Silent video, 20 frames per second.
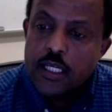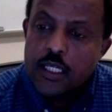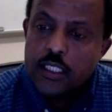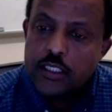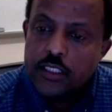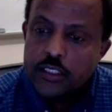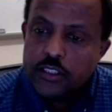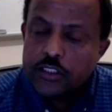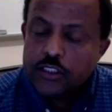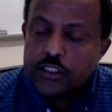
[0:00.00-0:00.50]

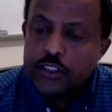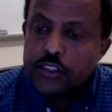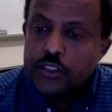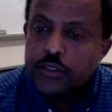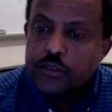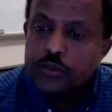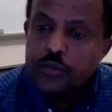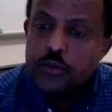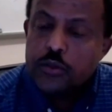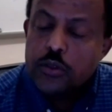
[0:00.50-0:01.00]
There are
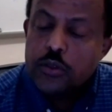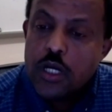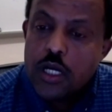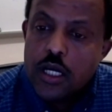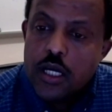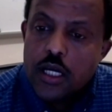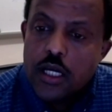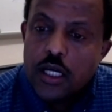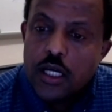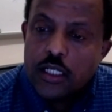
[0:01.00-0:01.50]
two
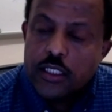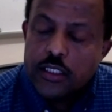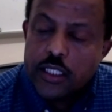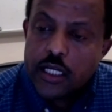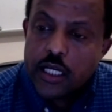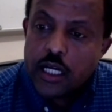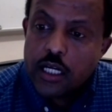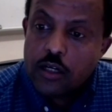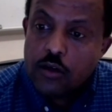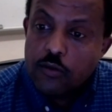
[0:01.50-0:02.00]
uh, that
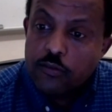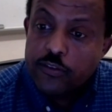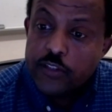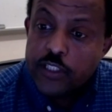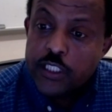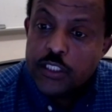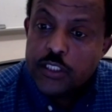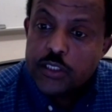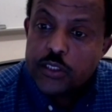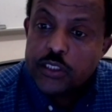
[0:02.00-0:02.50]
are of
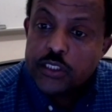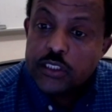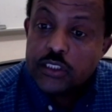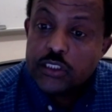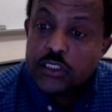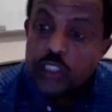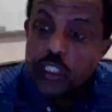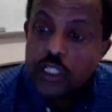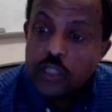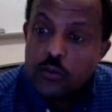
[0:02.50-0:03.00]
interest.
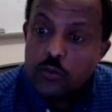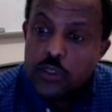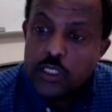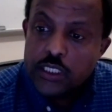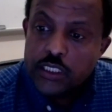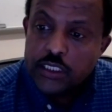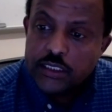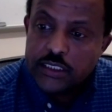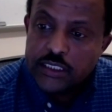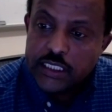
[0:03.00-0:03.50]
Uh, one
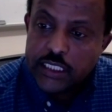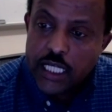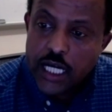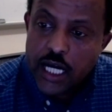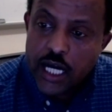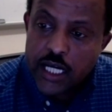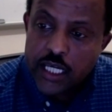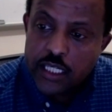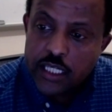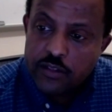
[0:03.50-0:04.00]
is the
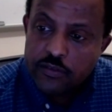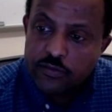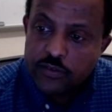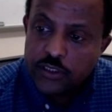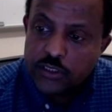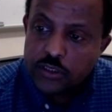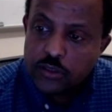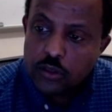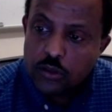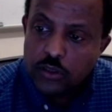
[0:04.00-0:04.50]
I F,
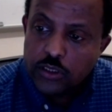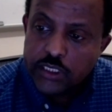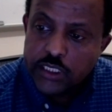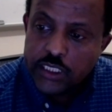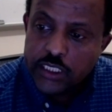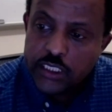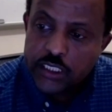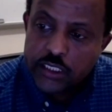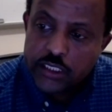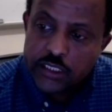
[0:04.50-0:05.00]
it's called
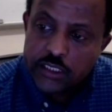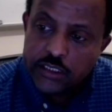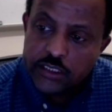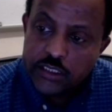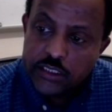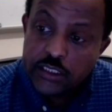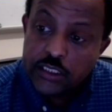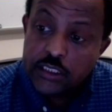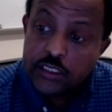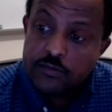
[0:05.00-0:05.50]

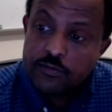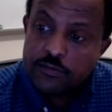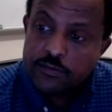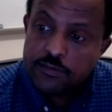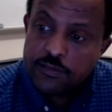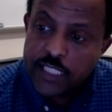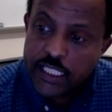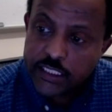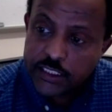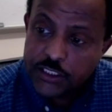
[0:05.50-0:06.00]
increased
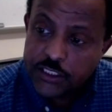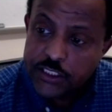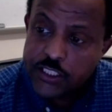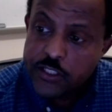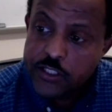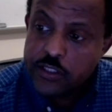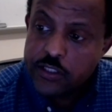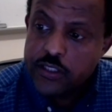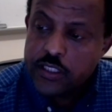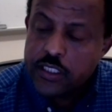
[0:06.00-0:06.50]

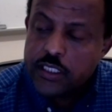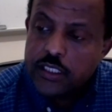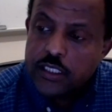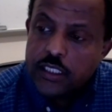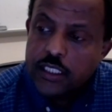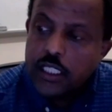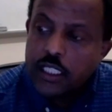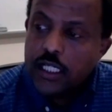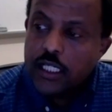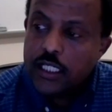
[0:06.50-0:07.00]
flexion.
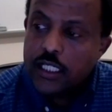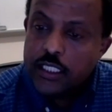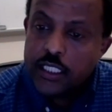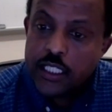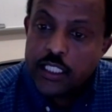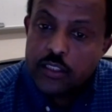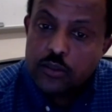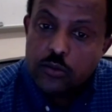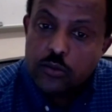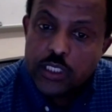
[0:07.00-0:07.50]

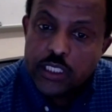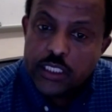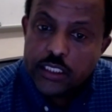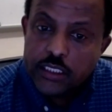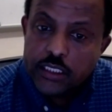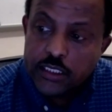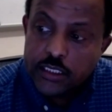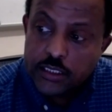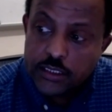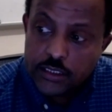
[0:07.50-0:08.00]
Another one
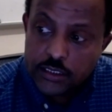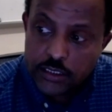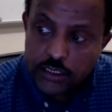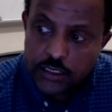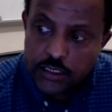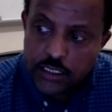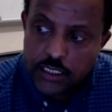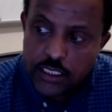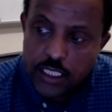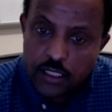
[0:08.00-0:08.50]
is the
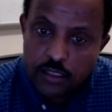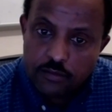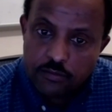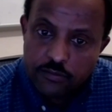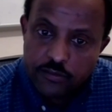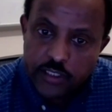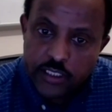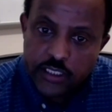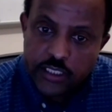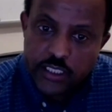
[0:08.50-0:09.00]
uh,
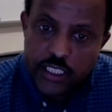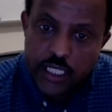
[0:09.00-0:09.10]
very